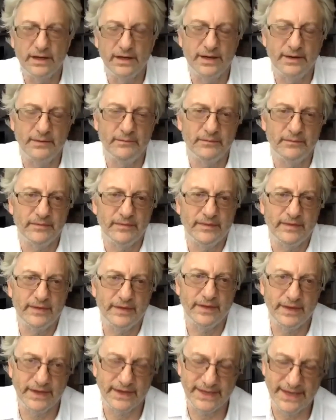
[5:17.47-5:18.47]
I
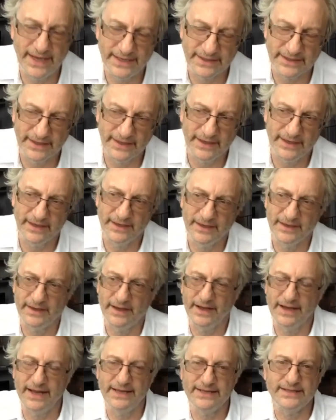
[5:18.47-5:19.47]

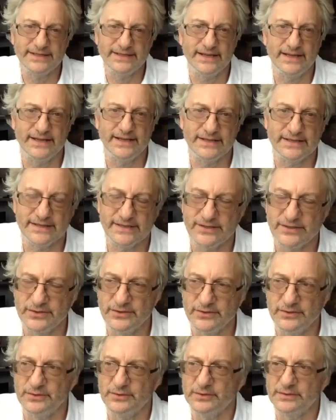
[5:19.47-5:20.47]
hesitate
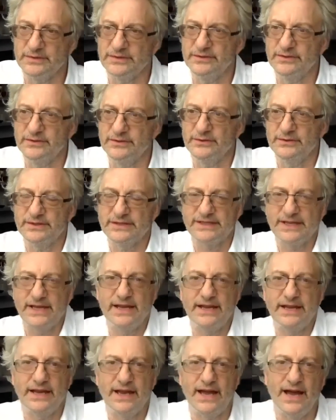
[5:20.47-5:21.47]
to
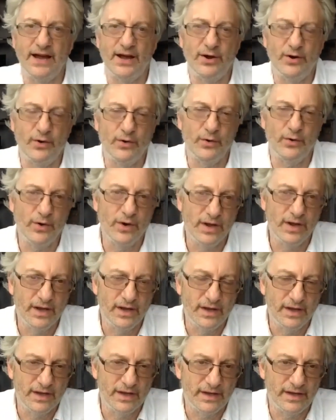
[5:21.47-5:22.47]
say how
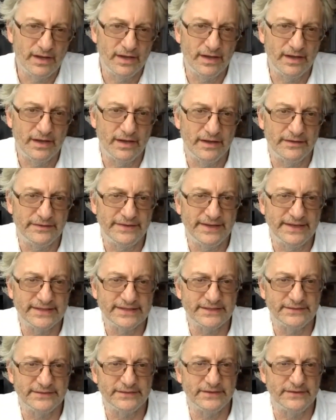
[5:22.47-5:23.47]

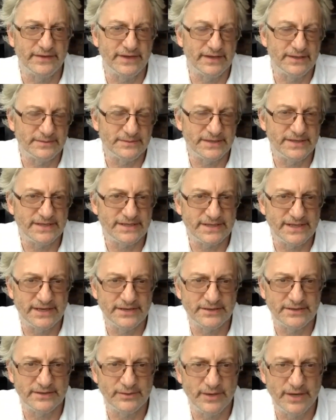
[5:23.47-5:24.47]
things have developed in
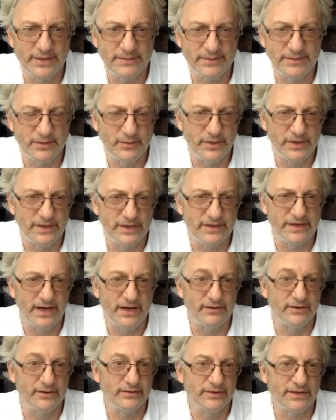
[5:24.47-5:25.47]
Saudi Arabia when
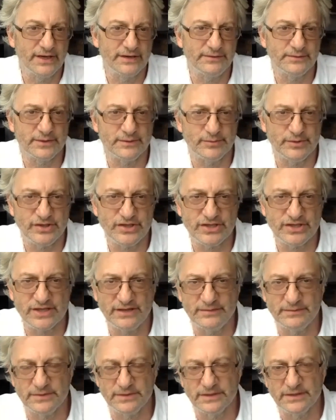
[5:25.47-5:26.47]
our own government, the British
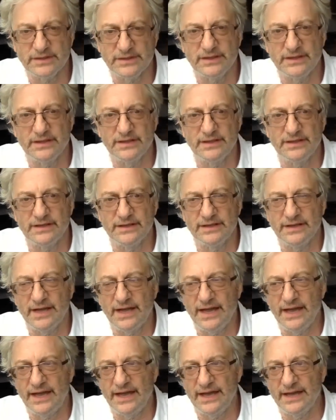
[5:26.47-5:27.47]
government,
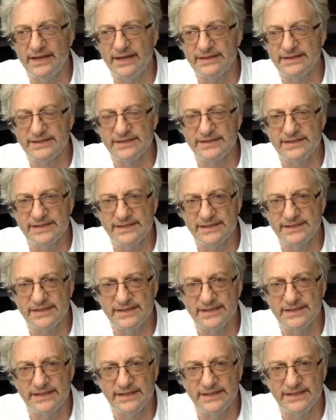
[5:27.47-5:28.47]
has
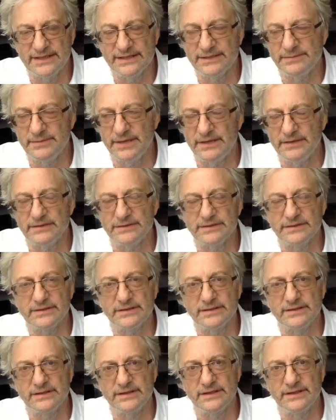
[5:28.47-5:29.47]
consistently lied about
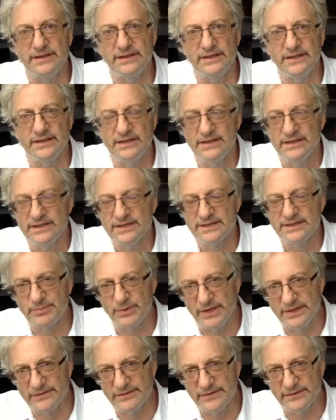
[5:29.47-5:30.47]
the
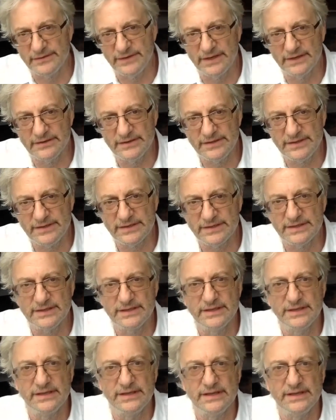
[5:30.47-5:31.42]
spread of the virus